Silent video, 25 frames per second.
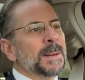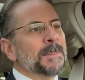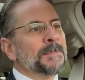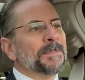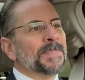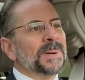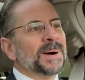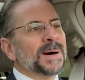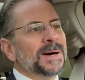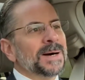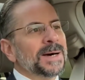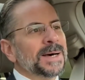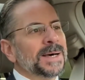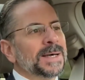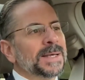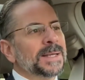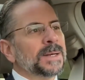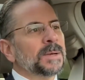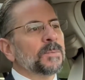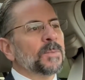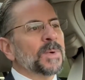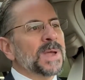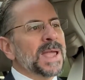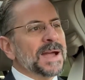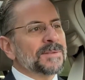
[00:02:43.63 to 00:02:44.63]
but
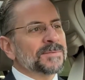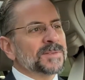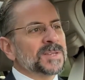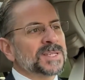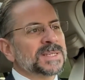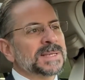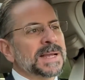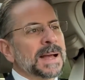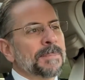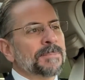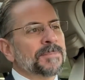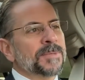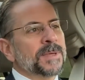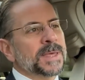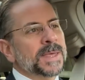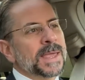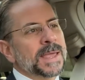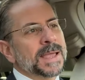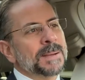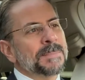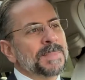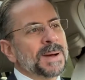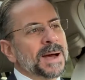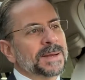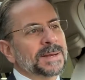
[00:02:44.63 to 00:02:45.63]
we have to stop
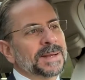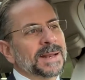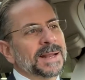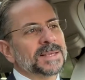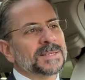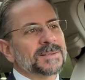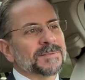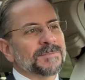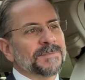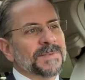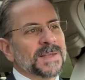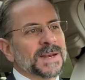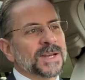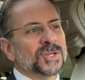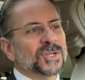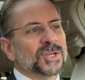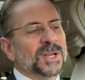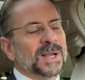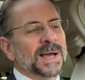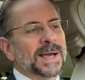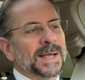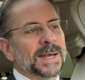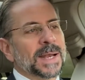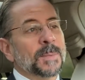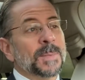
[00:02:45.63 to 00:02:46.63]
thinking about it as a finish
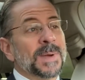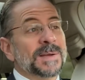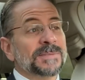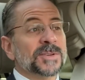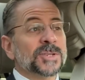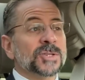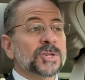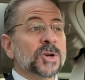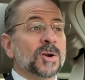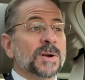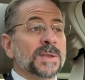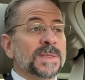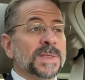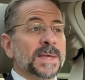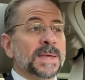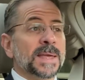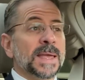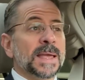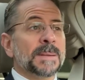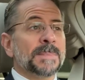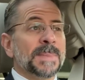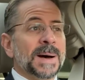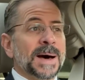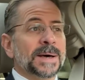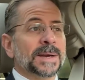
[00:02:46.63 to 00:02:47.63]
line, and we have to start
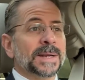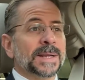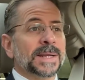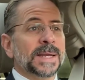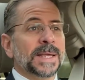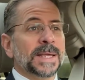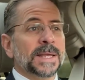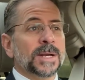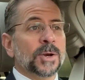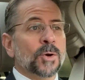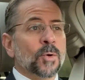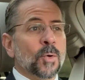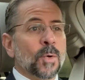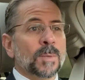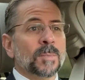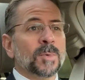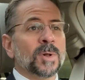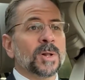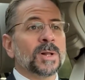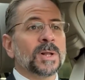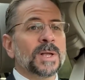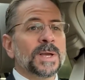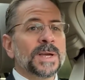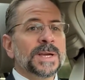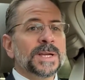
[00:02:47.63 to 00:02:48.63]
thinking about it in a
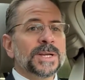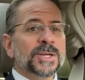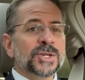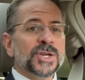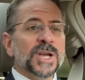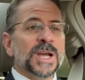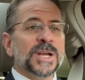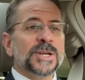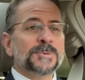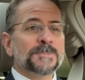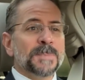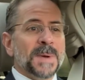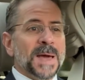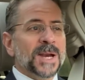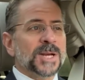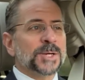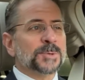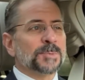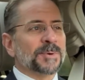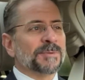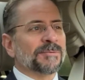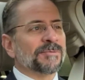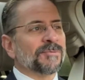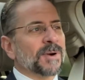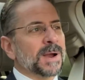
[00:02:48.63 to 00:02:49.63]
normal change
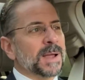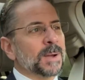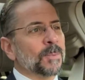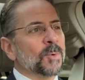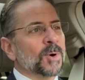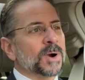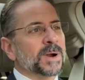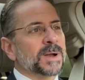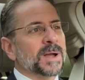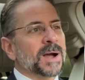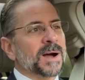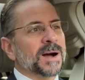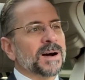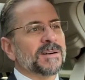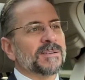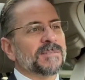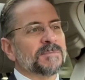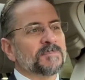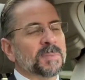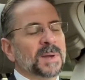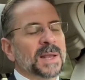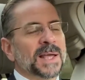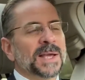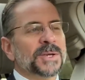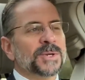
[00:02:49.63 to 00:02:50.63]
management framework
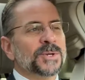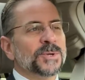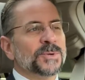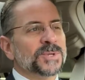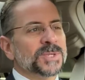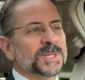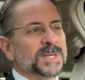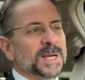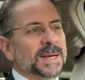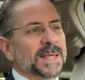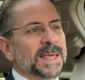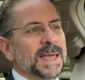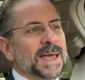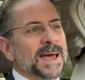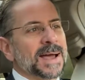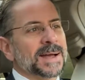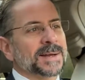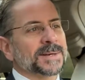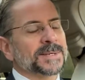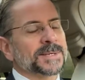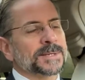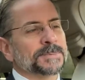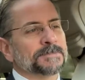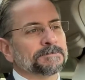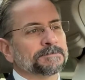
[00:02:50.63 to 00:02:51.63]
of plan, do, study,
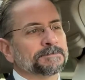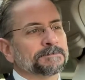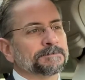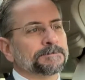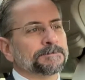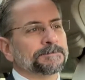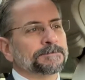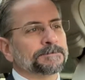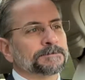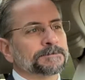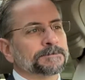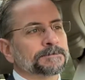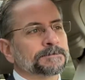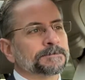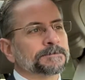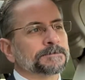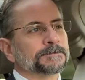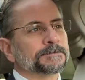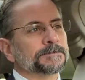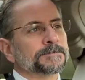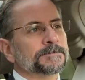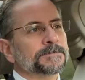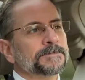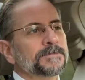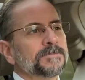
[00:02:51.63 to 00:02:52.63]
act.
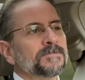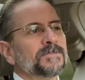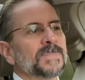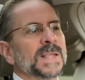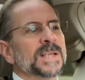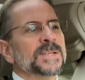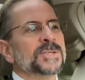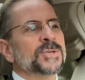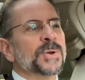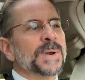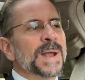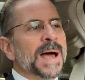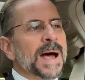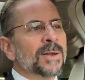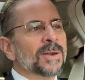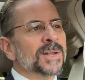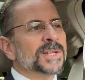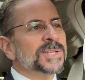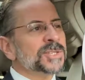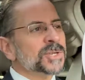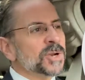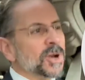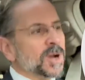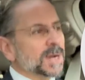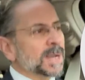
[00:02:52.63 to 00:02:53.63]
So now
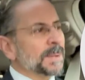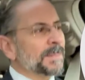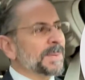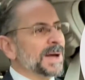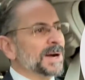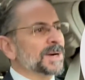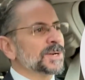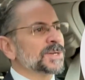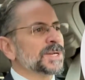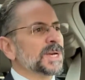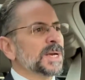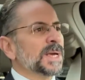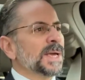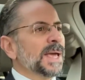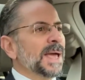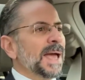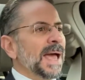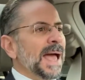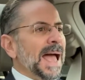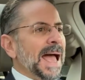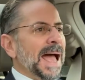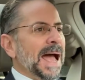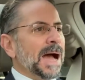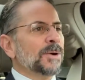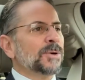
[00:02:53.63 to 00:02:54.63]
let's talk about
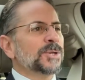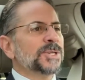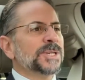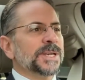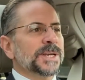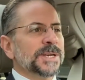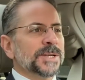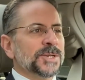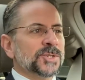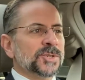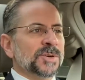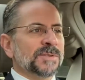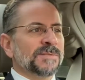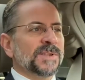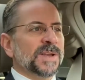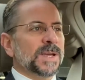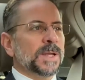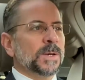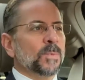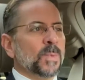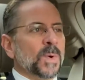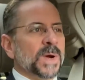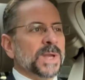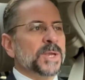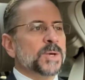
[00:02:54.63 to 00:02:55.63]
how to
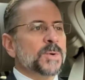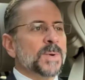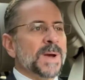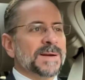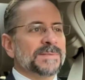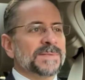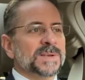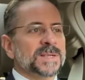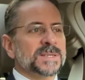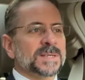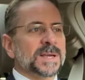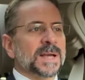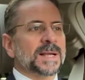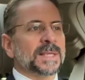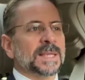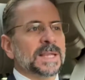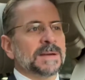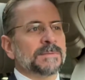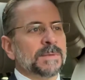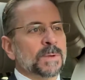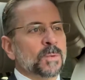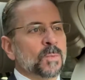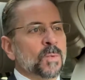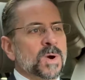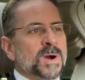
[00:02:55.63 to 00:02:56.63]
intervene when you have a
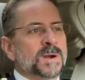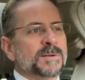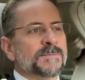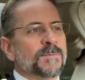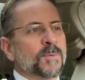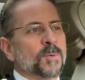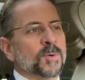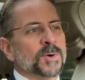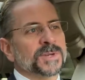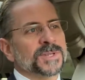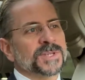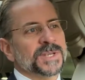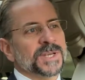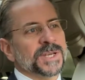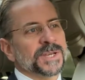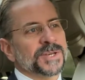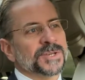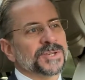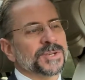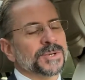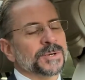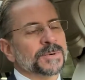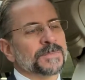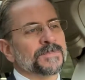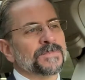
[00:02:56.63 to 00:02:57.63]
site-level workforce
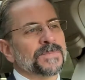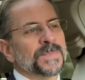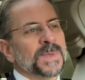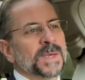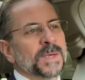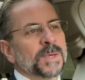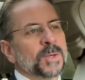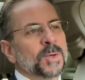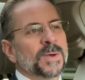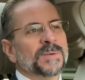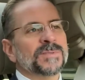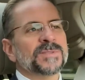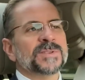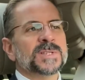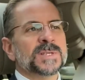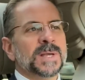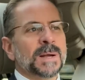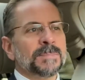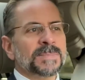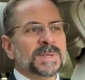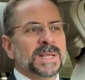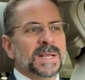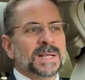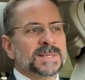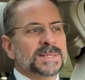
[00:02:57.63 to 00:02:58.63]
issue. You have
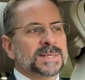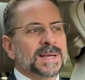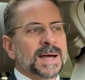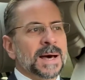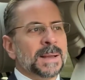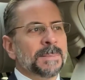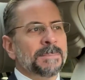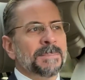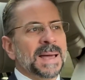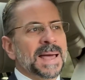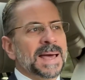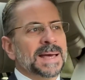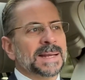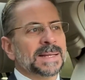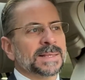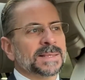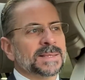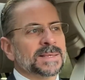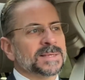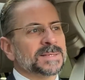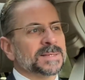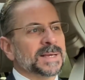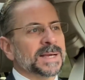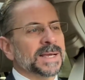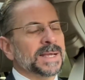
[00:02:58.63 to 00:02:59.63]
something that's gone bad at the
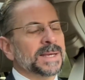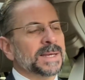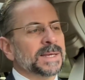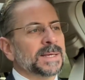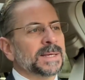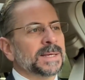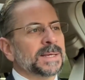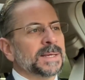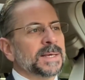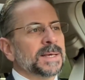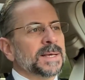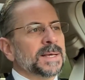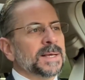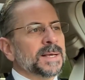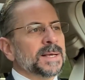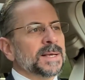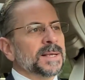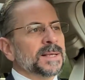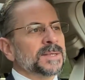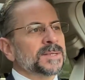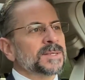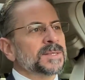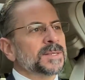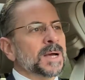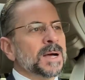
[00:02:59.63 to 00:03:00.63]
site,
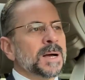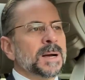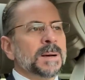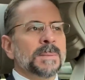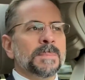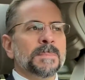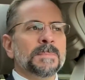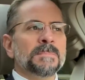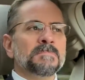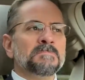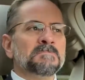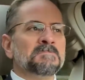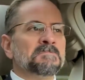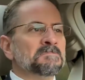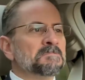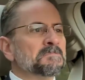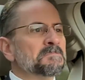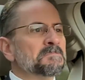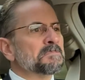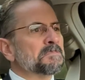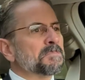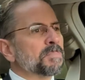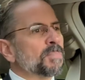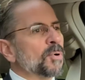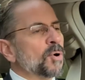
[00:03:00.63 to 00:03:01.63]
some
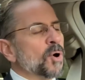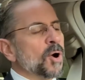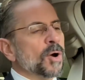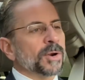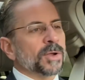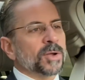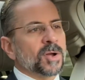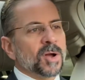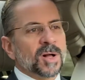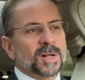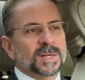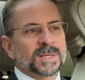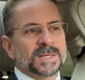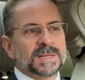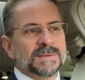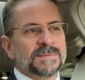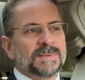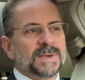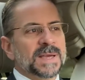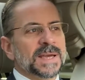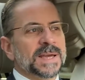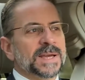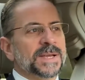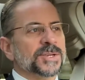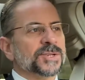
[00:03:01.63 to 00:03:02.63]
protocol
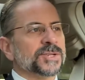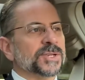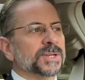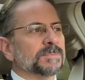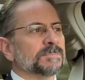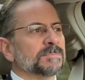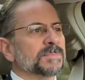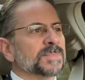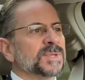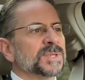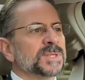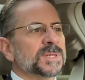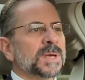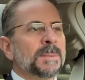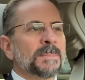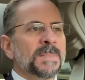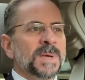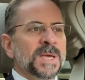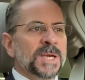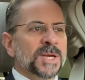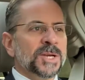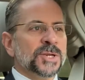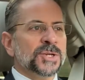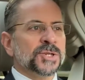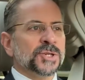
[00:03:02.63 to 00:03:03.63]
deviation, some
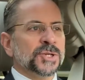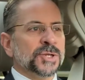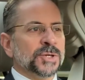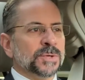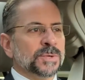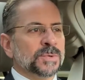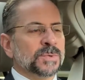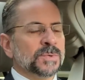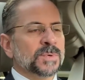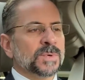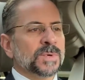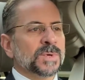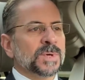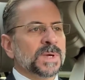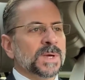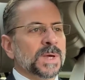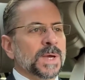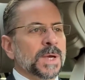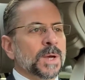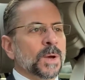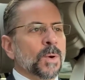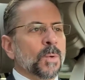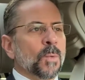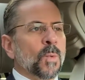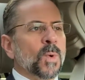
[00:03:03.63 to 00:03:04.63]
issue.
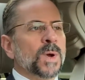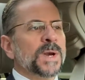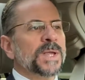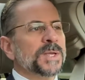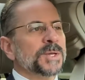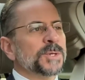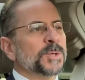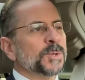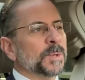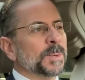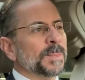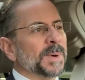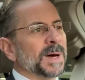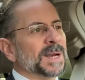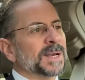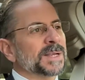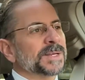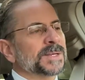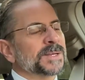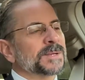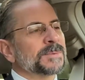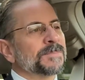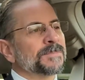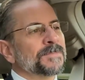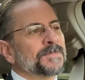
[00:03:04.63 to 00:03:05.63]
What do you do about
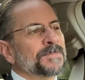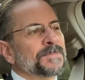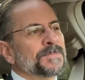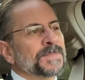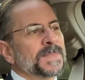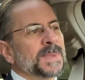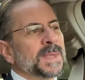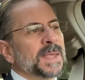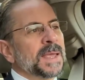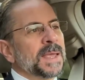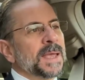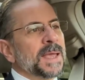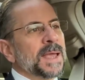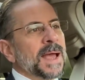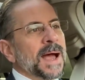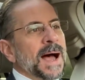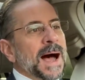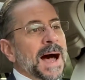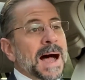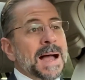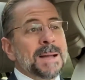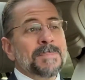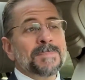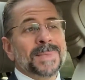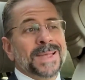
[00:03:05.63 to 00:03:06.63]
it?
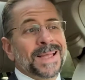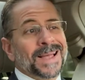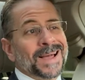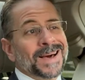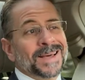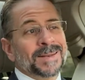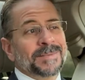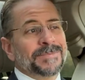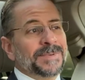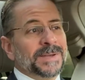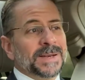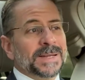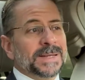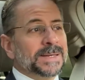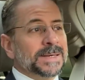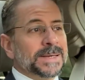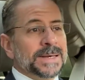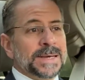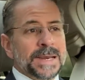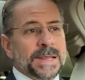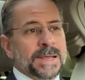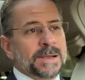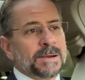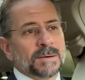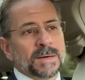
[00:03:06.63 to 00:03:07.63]
I'm confident
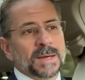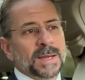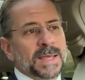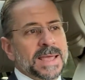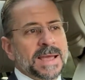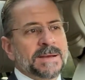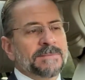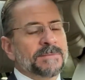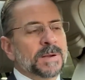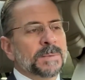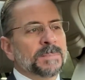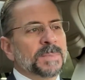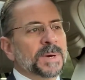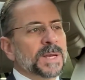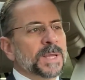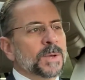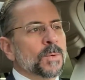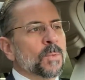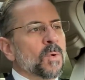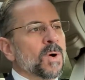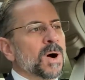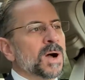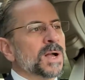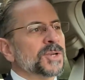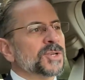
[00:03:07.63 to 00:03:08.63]
nearly everybody
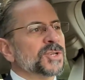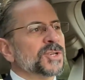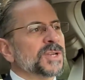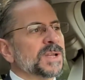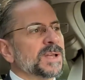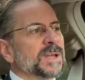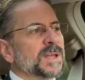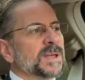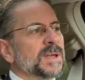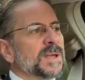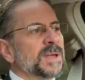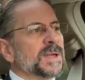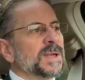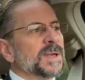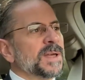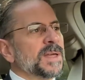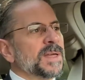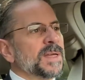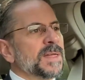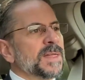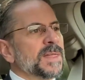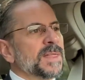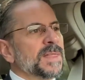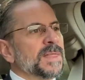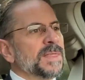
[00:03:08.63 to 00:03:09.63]
watching
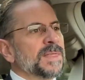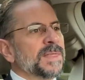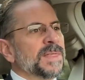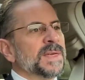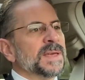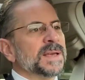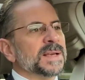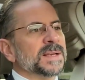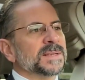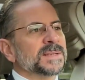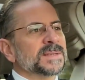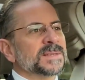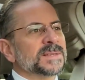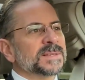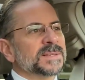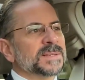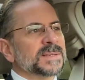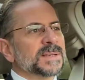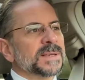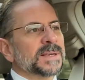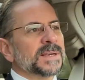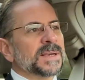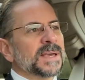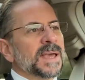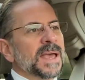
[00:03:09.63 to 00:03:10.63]
this
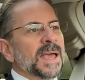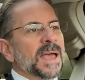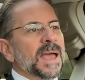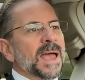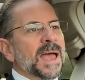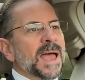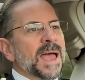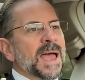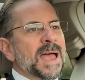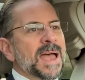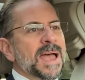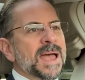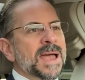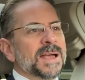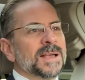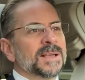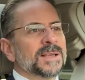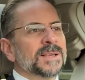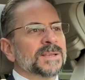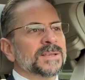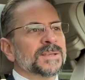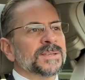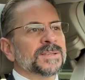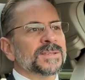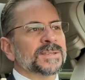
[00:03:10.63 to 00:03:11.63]

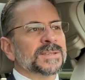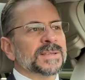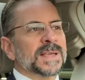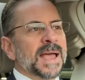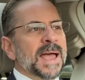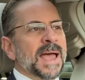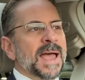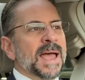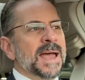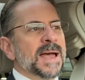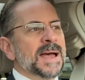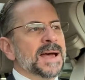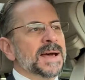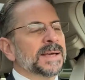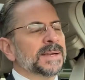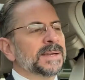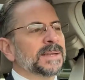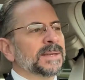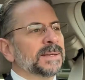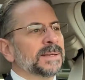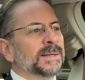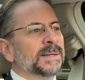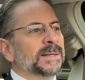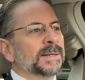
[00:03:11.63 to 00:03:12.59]
has had